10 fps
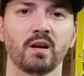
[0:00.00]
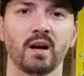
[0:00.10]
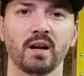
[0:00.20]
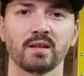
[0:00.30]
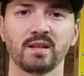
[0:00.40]

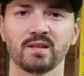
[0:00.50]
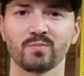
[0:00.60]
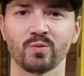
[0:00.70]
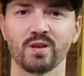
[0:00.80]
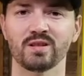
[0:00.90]
I got the
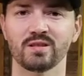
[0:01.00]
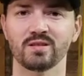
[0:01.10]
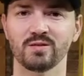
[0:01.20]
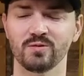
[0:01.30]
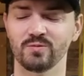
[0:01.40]
inspiration
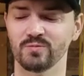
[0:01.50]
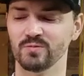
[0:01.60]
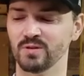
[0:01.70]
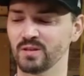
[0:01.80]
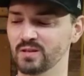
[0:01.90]
to
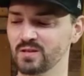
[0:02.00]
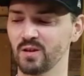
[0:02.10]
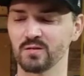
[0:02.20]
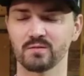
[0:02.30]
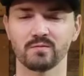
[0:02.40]

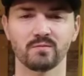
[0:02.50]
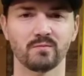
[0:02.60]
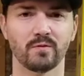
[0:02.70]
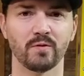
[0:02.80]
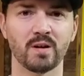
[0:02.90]
start
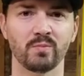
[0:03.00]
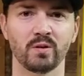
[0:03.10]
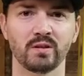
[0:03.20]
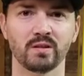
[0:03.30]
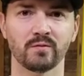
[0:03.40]
frame
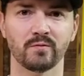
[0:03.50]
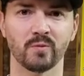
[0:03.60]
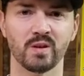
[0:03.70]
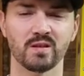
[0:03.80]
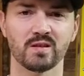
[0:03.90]
building
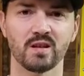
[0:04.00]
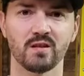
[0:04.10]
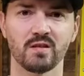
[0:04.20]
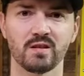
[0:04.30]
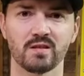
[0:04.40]
from his
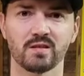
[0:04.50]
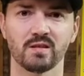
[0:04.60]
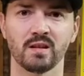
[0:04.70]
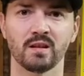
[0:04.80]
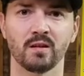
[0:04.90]
series,
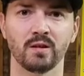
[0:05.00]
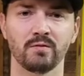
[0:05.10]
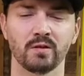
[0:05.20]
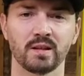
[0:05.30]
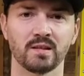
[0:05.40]
and I'll
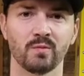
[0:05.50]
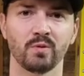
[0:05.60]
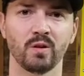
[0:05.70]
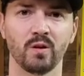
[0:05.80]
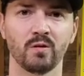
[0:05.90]
leave a link down
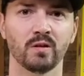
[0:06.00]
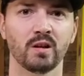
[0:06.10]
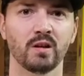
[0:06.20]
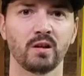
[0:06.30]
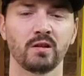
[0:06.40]
below.
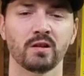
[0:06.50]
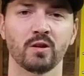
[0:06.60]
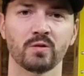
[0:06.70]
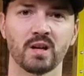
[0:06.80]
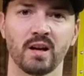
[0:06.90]

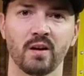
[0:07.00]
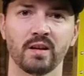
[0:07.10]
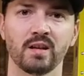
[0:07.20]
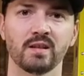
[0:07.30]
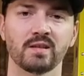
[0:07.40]
Go check
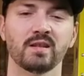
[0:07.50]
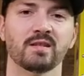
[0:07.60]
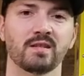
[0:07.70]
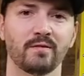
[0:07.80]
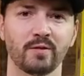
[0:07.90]
out his.
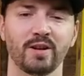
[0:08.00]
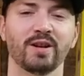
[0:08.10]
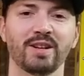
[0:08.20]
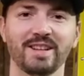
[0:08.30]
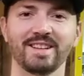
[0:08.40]
His is definitely
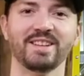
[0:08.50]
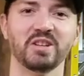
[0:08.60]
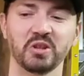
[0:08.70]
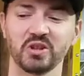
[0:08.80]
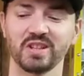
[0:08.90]

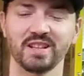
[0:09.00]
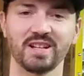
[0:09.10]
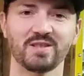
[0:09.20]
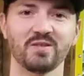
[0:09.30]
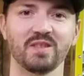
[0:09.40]
going to look
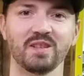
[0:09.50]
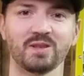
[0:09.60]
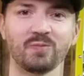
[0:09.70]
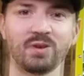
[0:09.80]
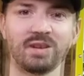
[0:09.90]
nicer than
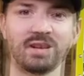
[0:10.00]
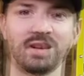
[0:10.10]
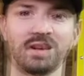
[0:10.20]
this one.